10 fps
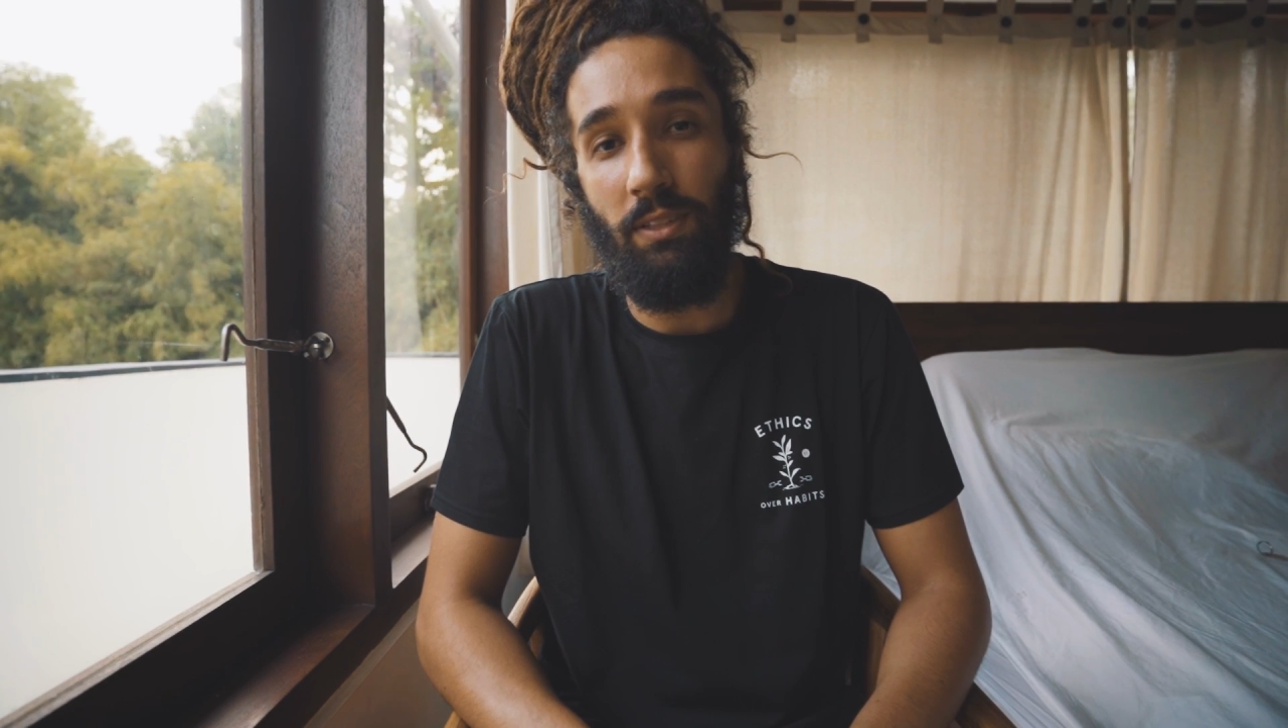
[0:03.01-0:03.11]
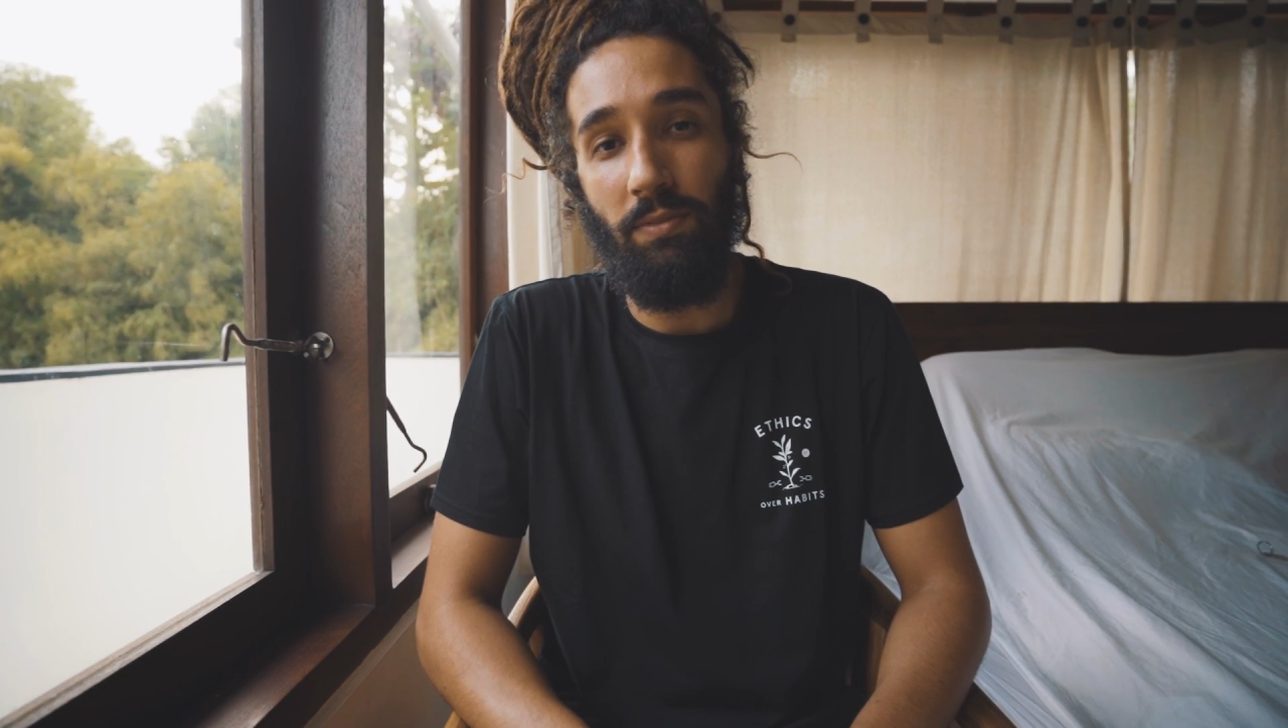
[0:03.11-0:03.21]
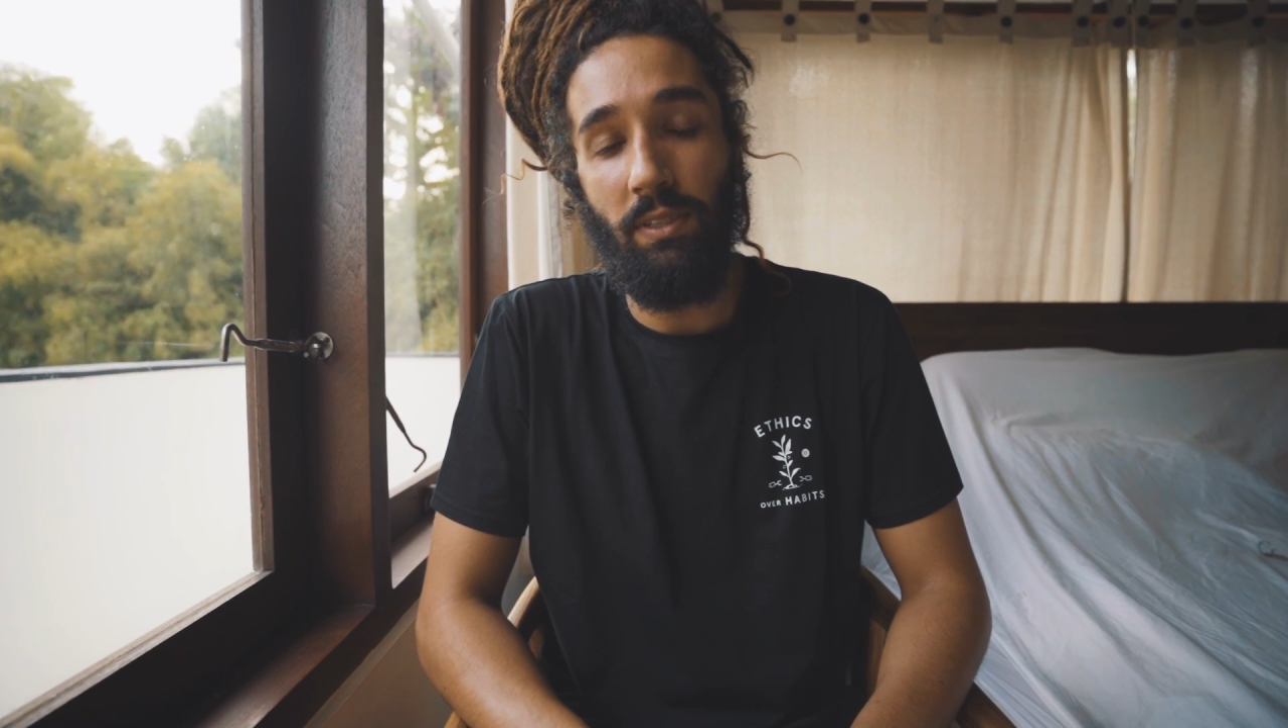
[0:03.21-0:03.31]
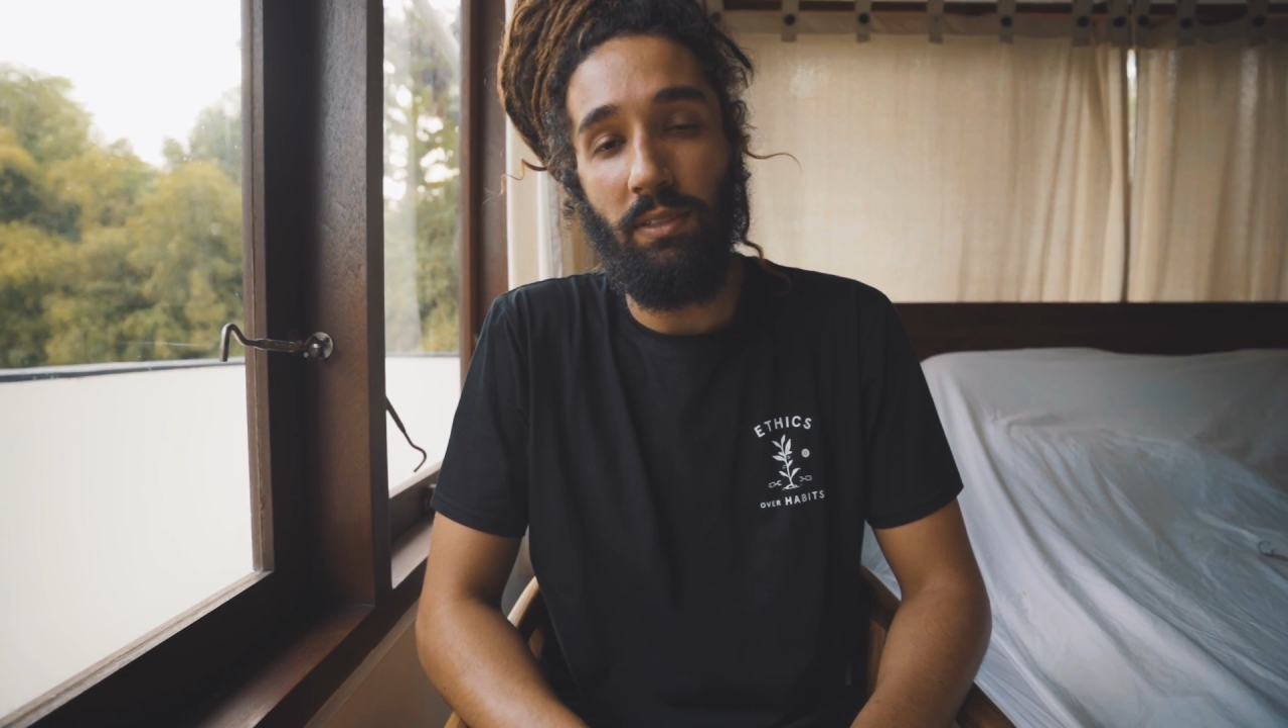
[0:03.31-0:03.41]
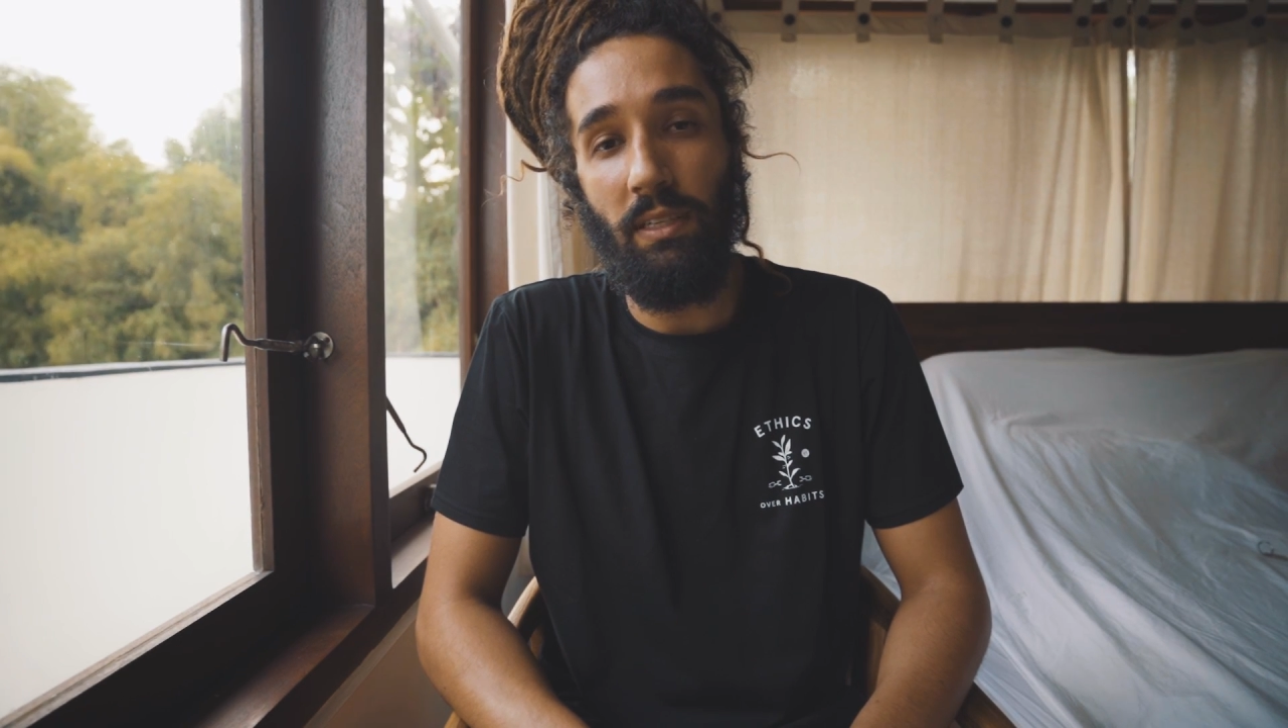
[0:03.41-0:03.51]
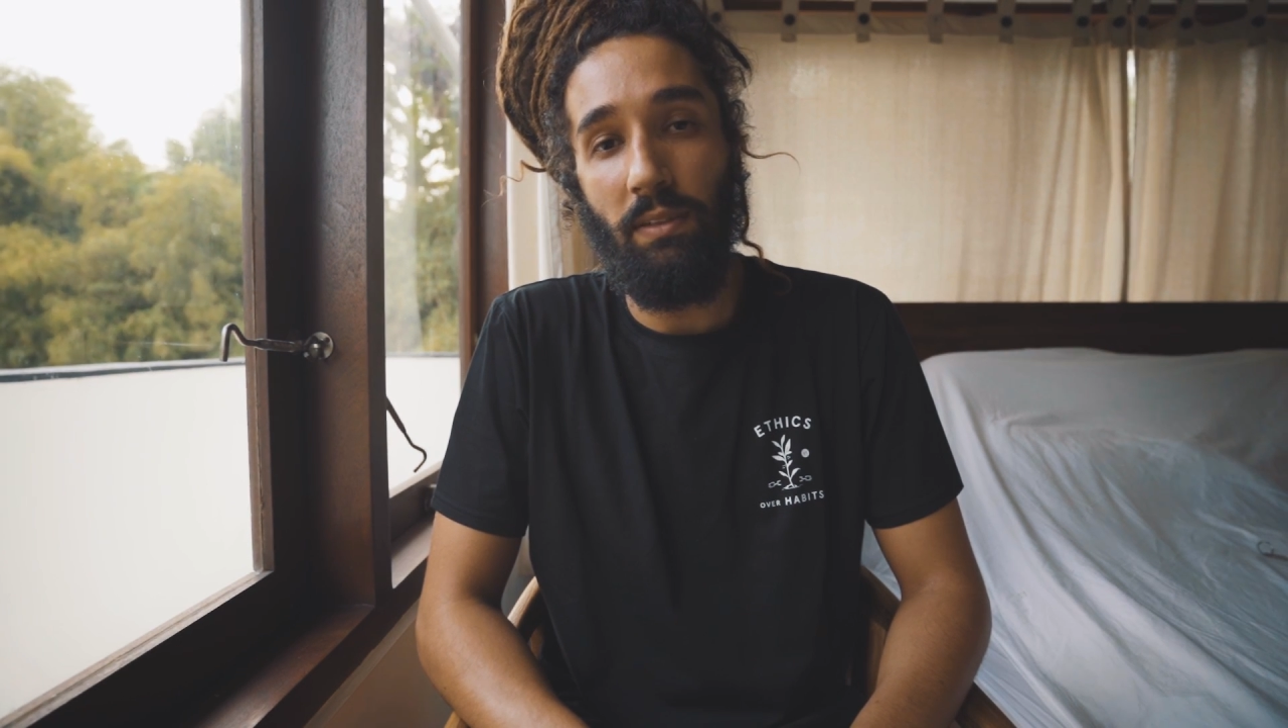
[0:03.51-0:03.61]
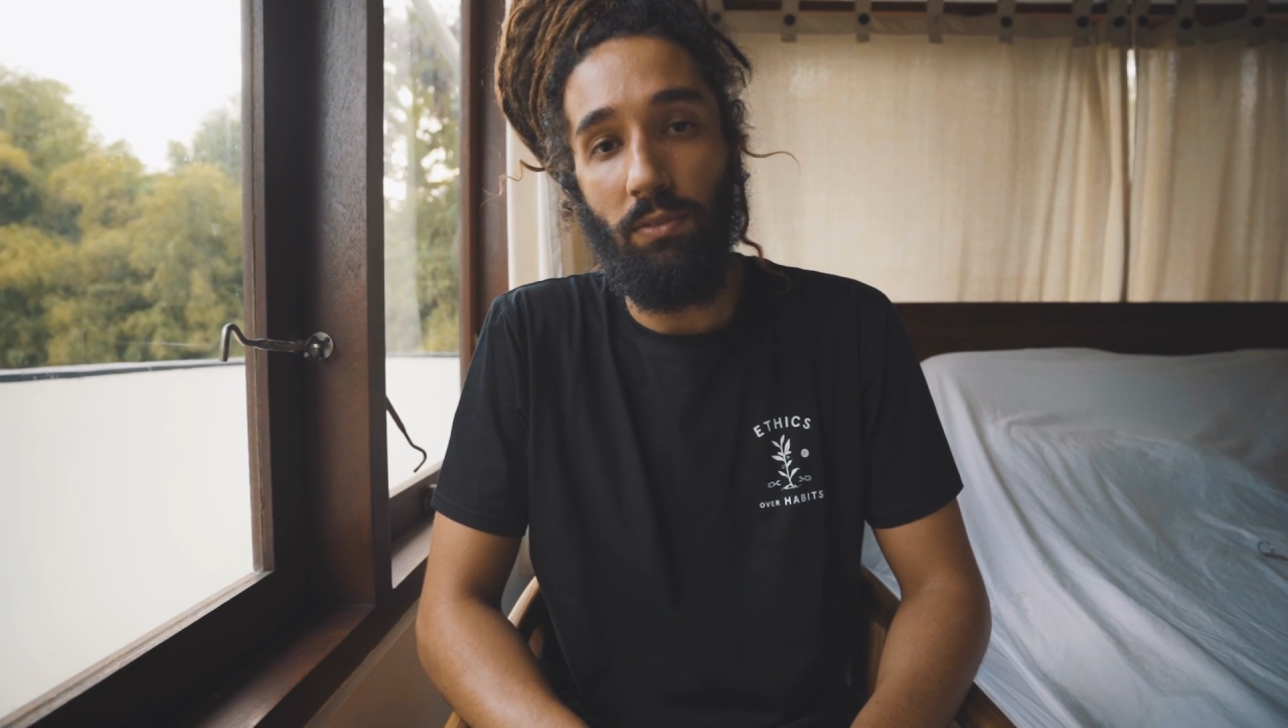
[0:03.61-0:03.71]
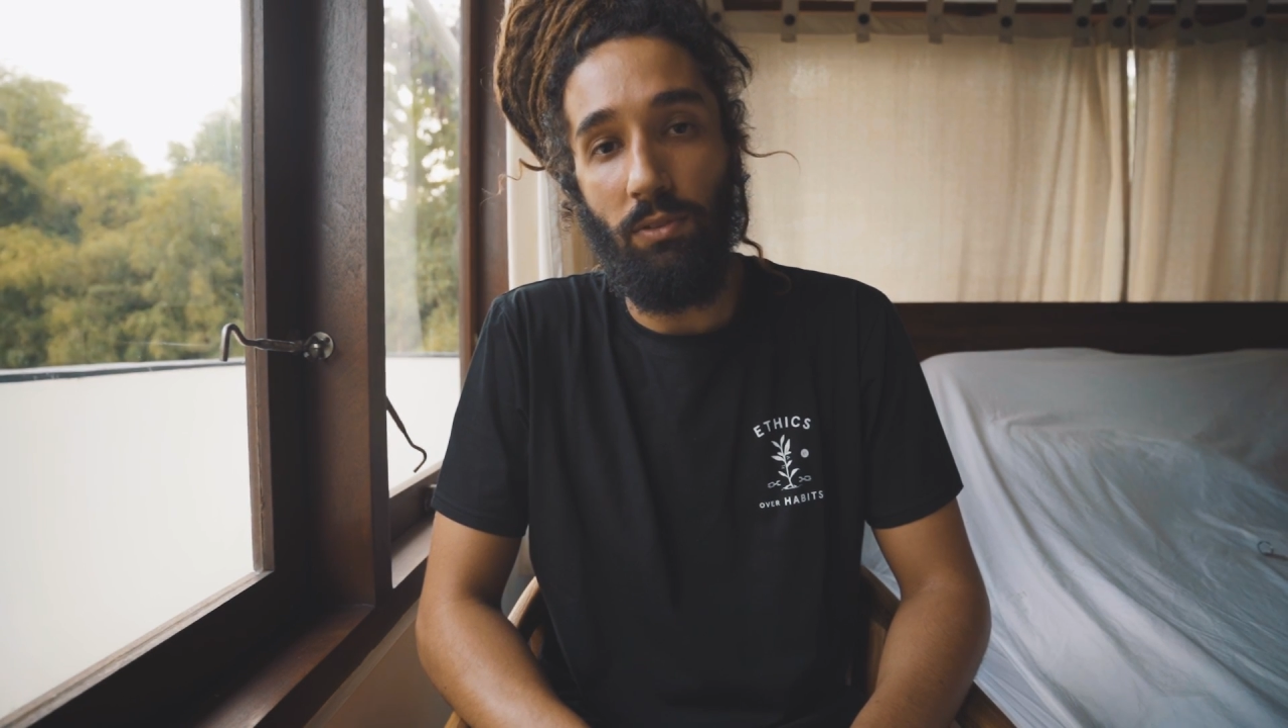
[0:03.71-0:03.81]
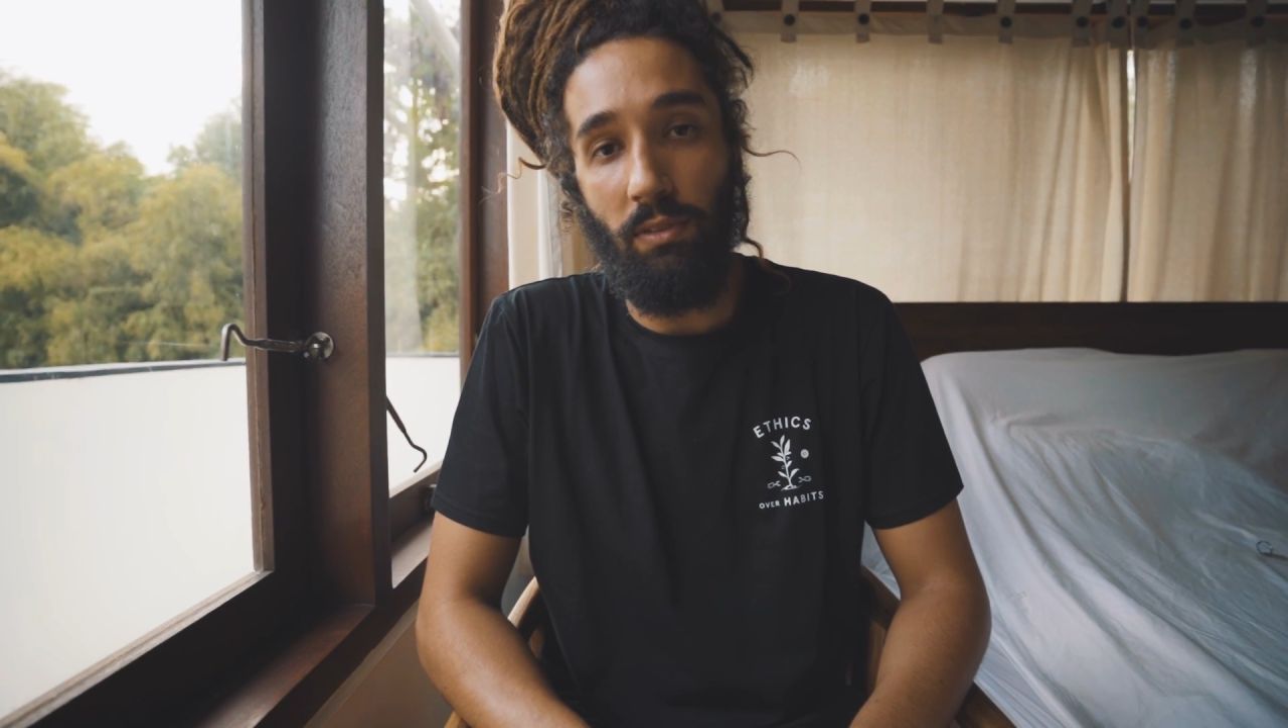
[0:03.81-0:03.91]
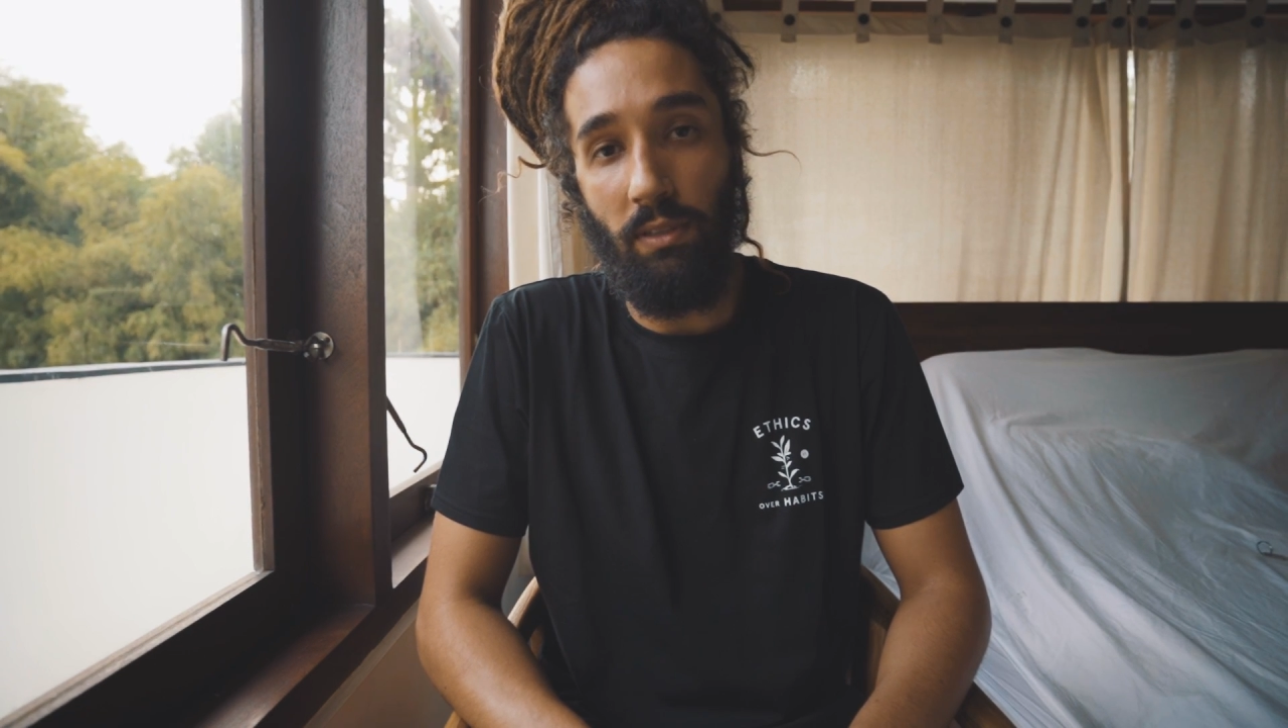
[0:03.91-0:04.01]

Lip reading: a difficult day for